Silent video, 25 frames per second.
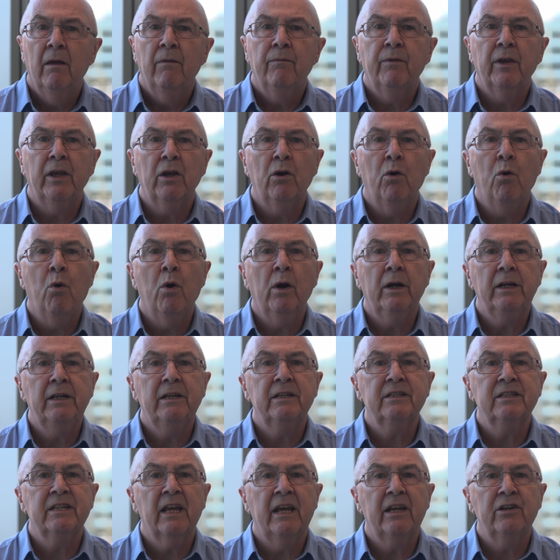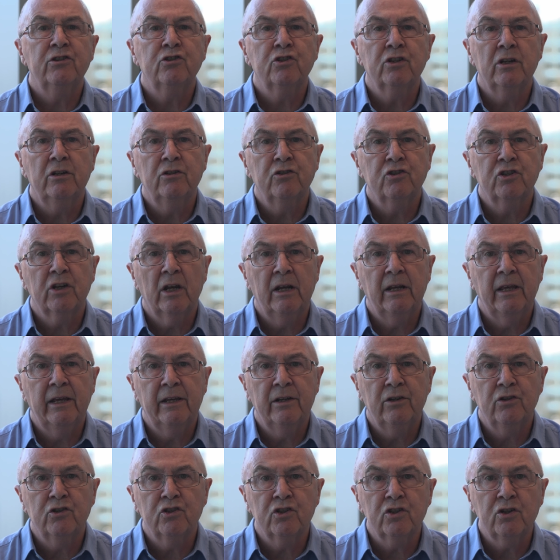the organization shall
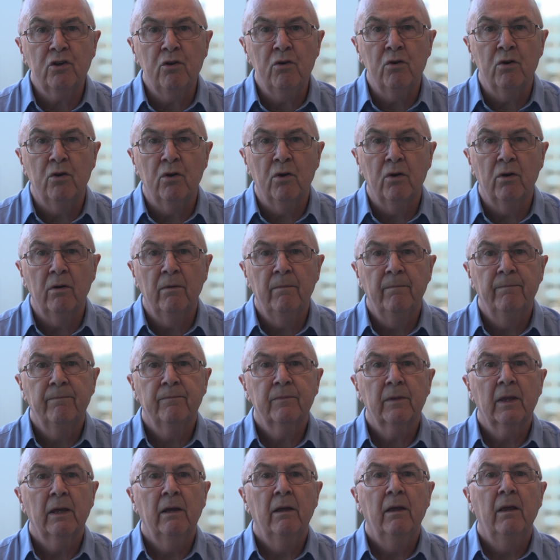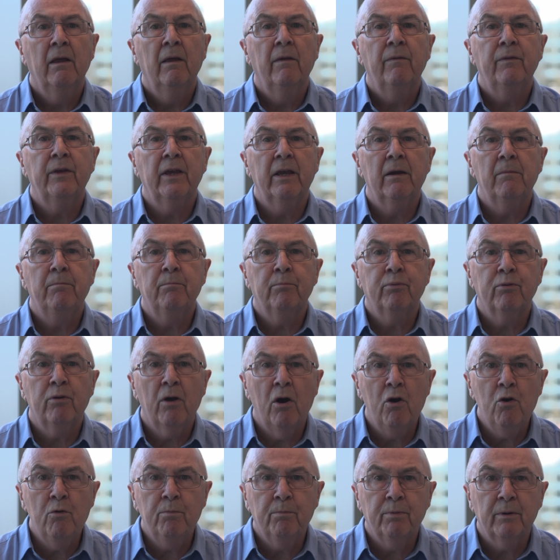ensure the
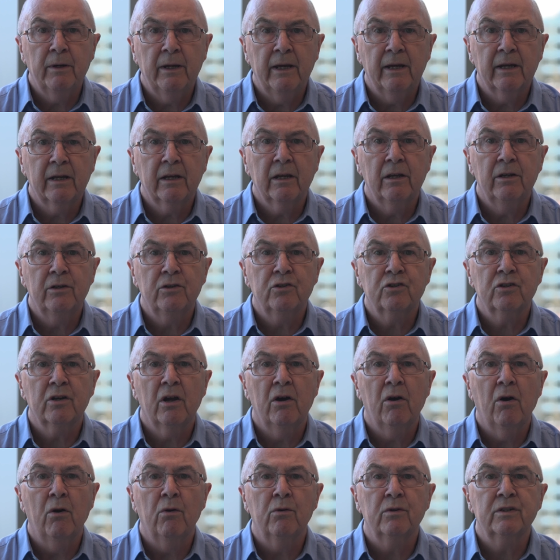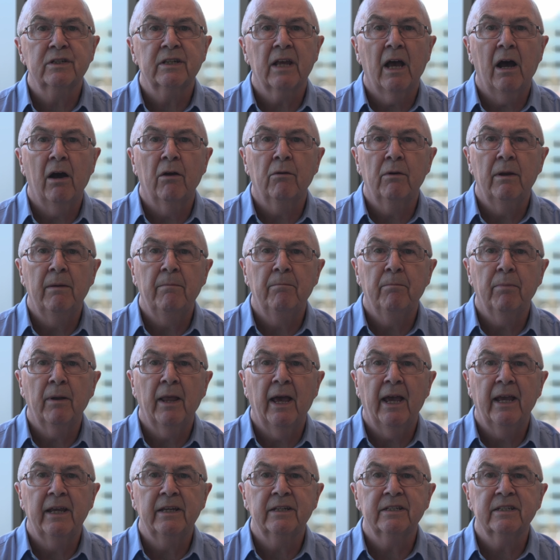appropriate controls are in
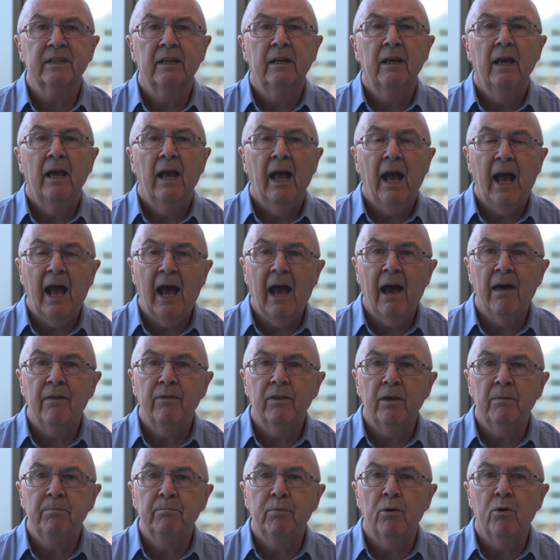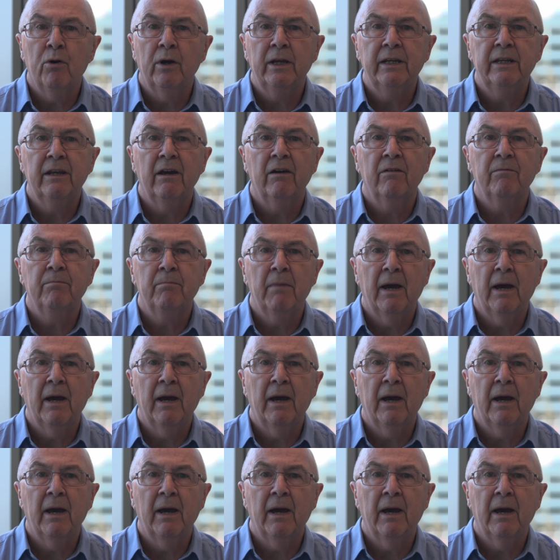place at the point of